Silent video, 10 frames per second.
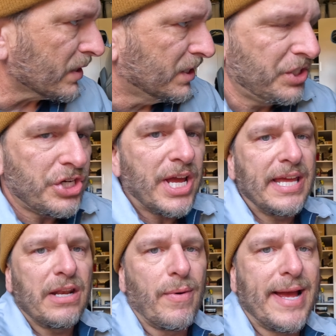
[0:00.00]
Because you got
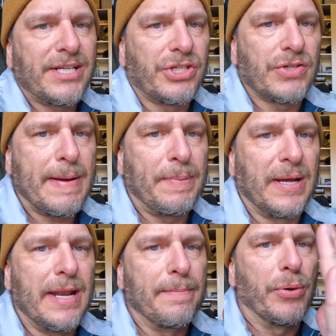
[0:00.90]
to get a ratchet strap
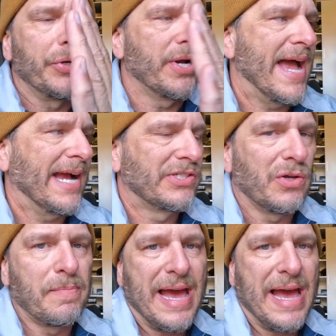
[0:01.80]
and kind of pull your axle